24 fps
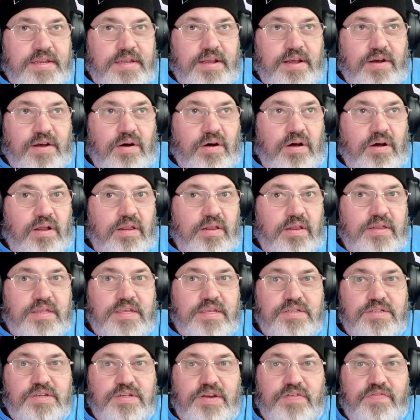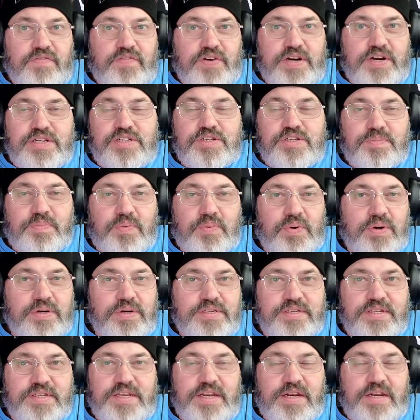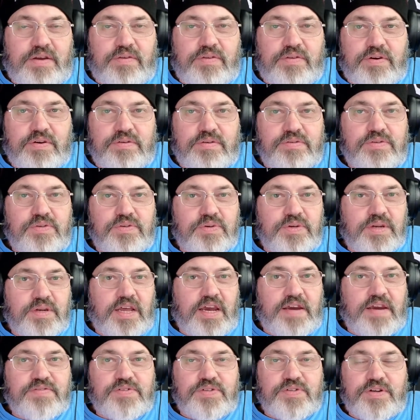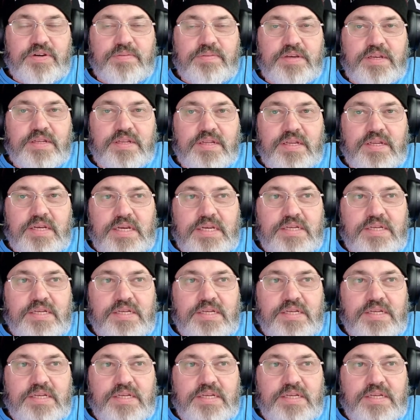all of these fringe sports, they're doing live streaming.